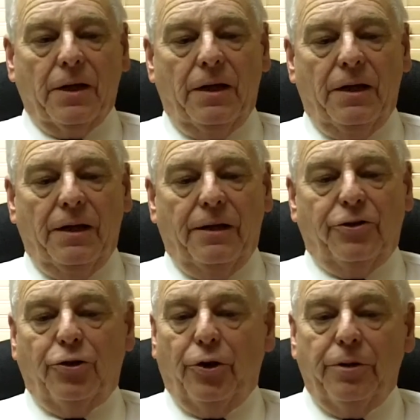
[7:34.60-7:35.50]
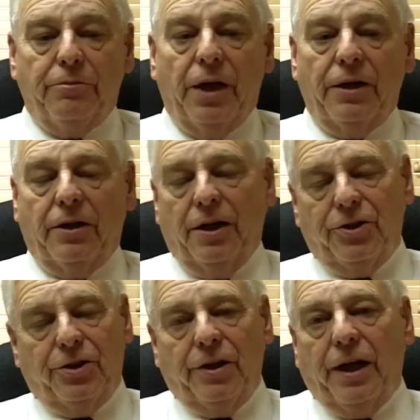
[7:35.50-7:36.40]
And so it might
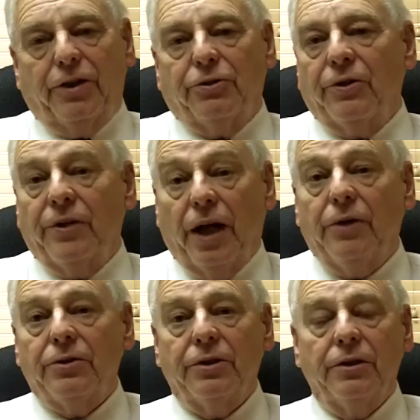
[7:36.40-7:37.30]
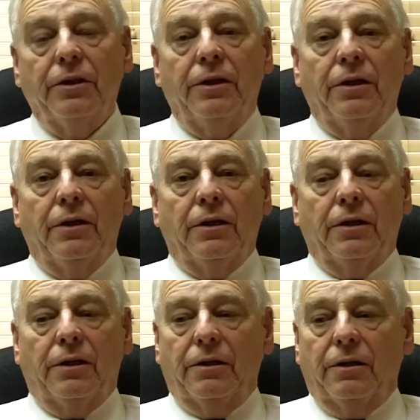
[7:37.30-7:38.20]
cost you an extra
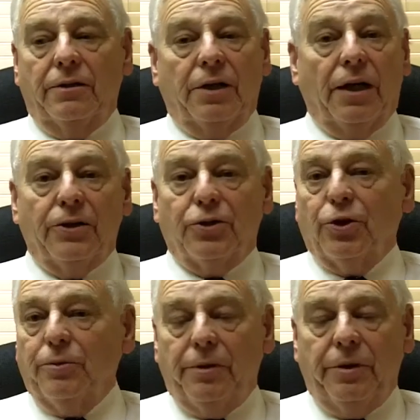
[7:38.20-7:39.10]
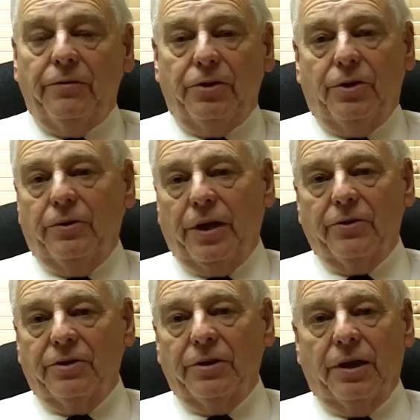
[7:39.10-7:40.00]
$1,000 or maybe even
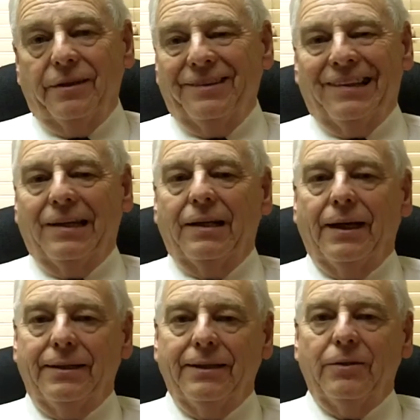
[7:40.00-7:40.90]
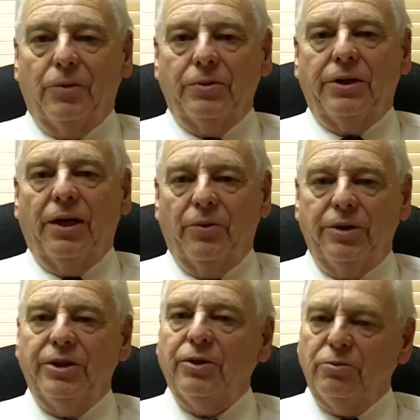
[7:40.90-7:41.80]
$2,000 in a night in the motel,
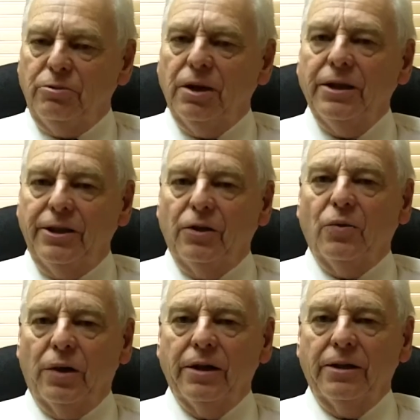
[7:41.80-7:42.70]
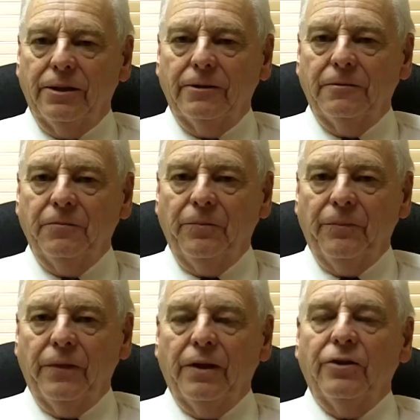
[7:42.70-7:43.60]
which you really don't want to do.
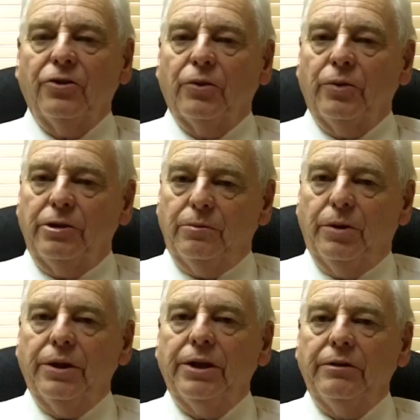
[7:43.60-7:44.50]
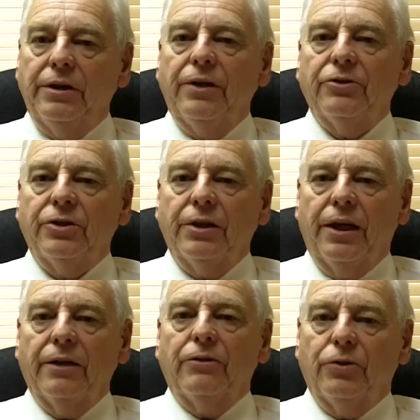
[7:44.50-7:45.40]
So when you're putting your deals
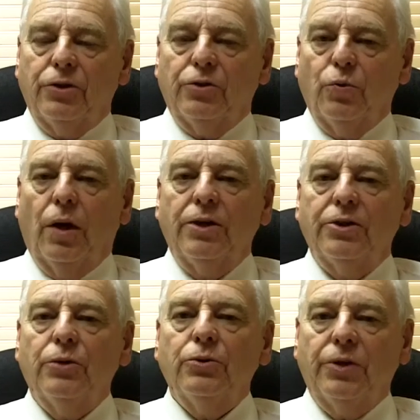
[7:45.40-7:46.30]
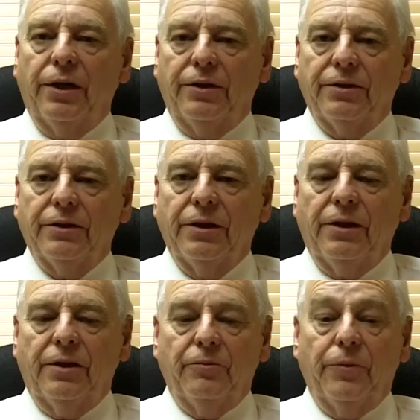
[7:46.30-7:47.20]
together, just watch those dates.
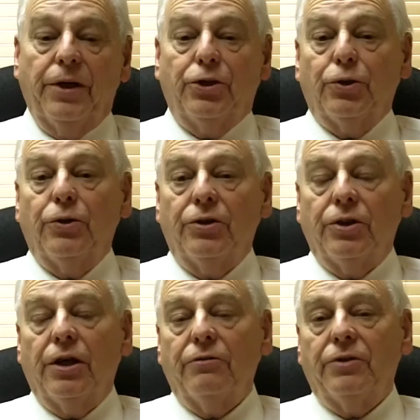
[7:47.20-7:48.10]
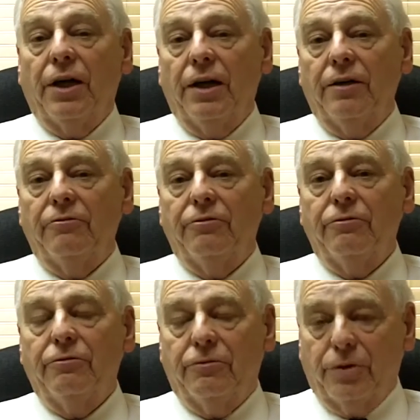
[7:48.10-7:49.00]
Make sure there's enough time
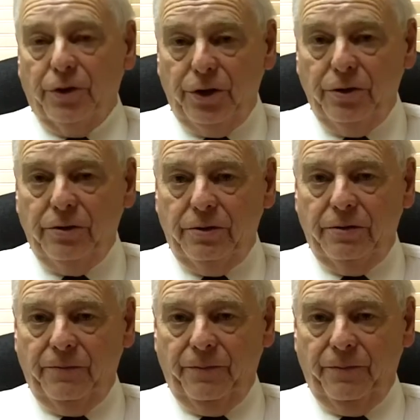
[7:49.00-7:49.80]
for you